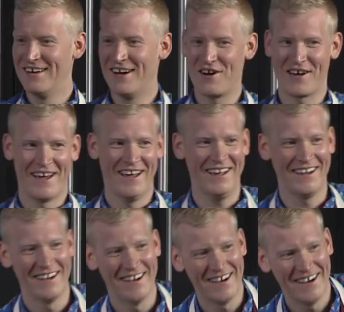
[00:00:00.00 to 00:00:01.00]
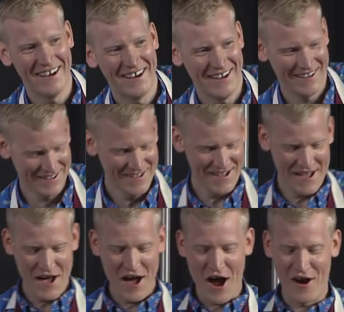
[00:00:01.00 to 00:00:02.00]
Okay.
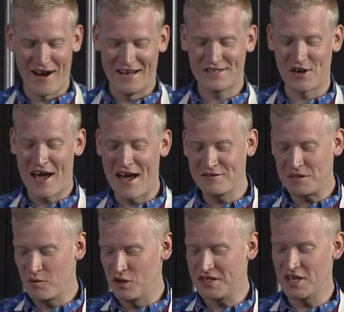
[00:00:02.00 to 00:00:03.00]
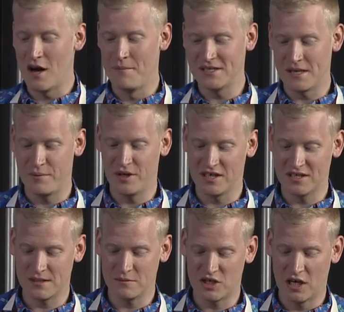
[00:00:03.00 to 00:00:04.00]
All right, so I have some roasted almonds. I'm putting in
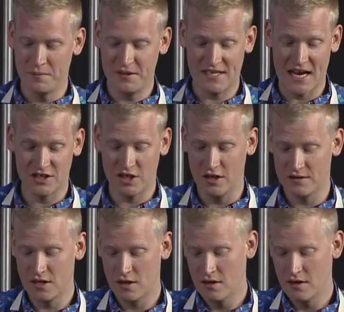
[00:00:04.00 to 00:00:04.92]
some shelled pistachios.